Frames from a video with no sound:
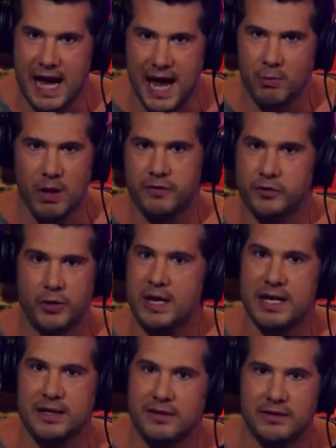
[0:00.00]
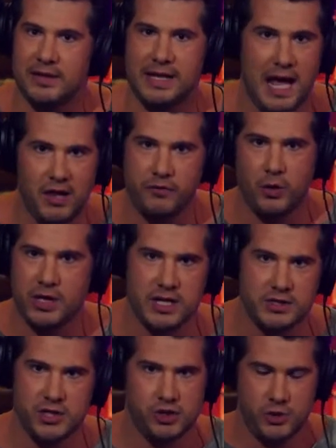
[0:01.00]
diet while Floridians and
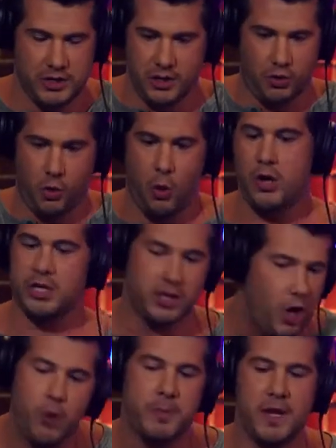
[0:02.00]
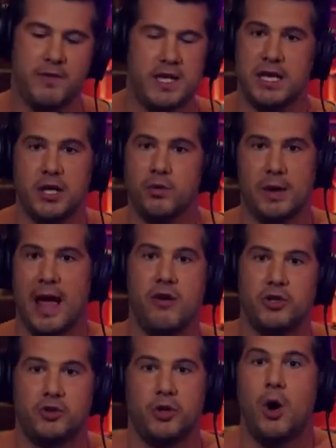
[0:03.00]
Californians enjoy the cornucopia of a
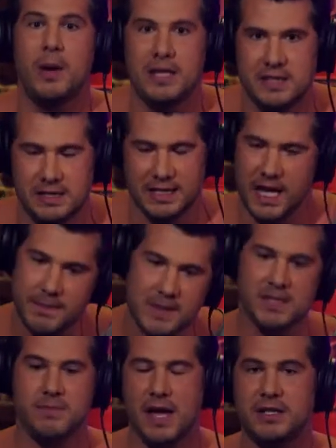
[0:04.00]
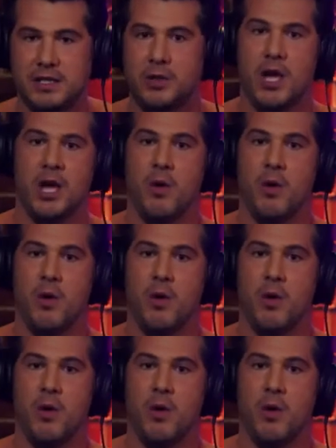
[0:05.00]
year-round growing season. Keep this in mind, too.